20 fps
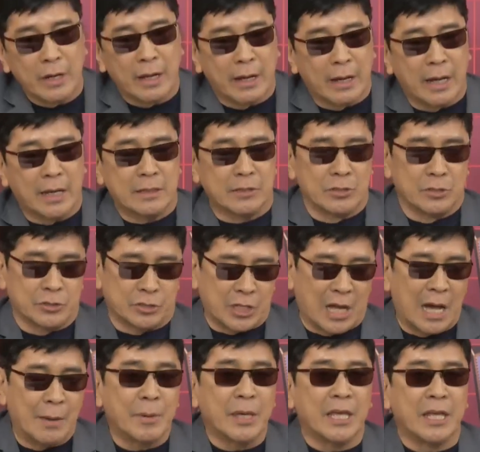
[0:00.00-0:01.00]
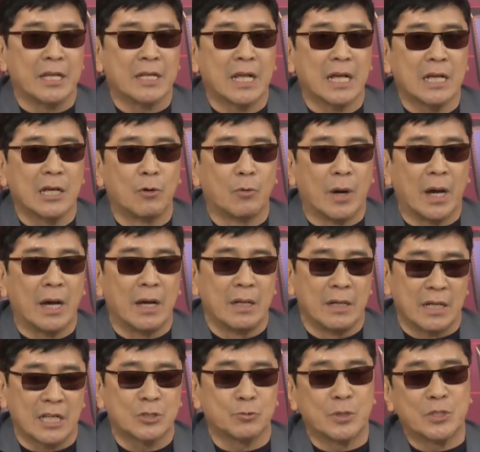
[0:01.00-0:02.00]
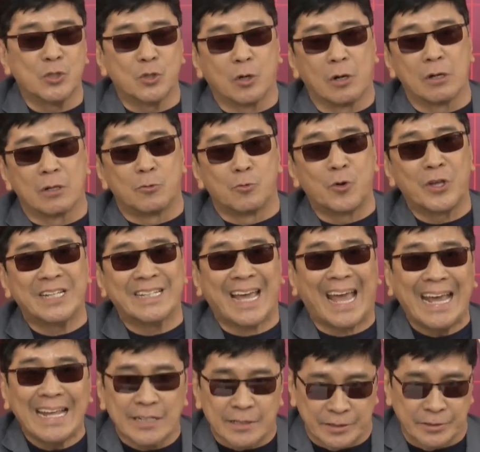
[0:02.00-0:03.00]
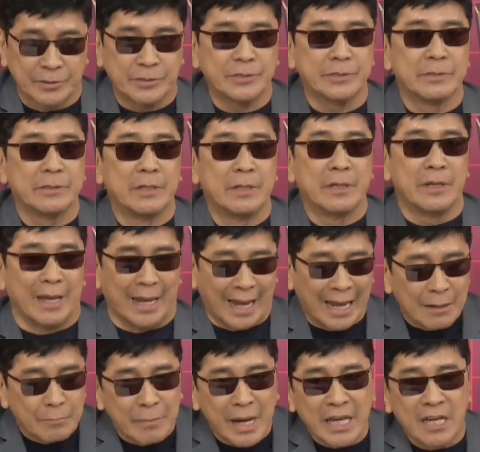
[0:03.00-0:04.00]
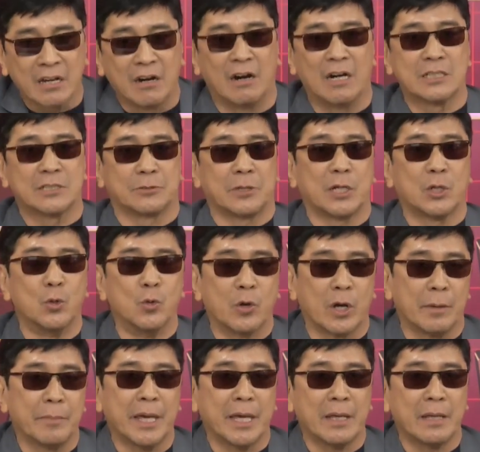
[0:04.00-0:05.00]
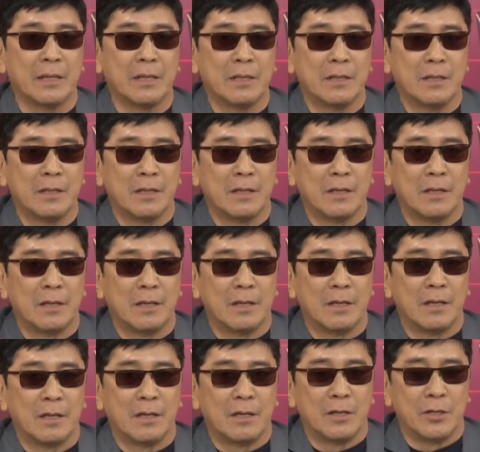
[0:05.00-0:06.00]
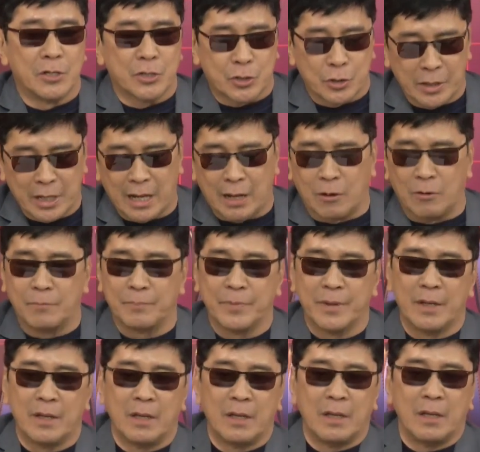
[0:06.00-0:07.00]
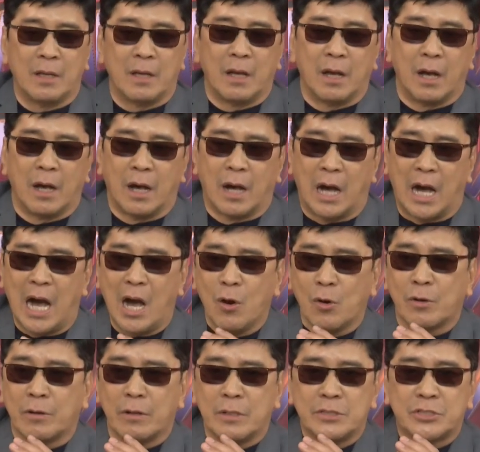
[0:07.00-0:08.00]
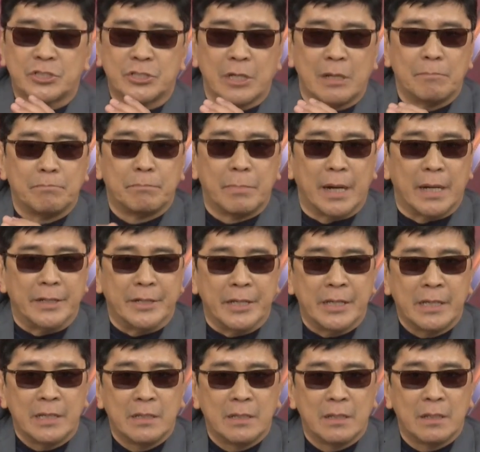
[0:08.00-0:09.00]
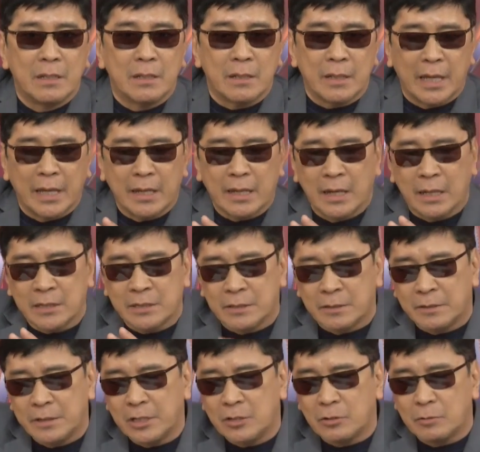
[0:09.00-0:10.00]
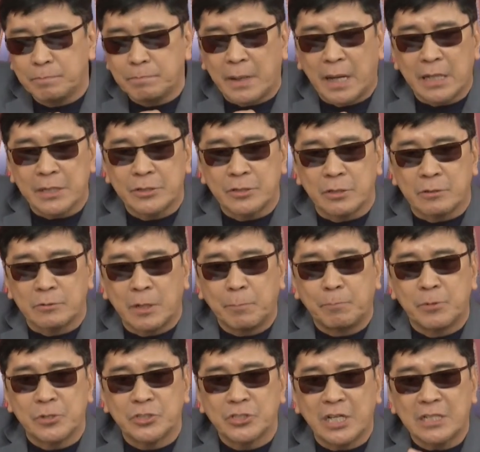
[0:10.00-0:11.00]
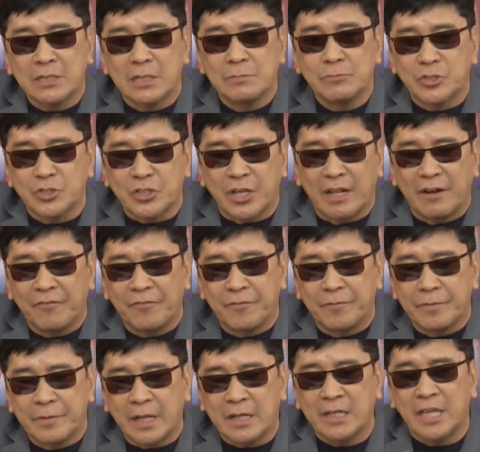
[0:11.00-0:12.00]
lahat sa aming ginagawa. That's what you call retainers. And may contract ho kami. So now, how could somebody like Attorney Topacio represent himself that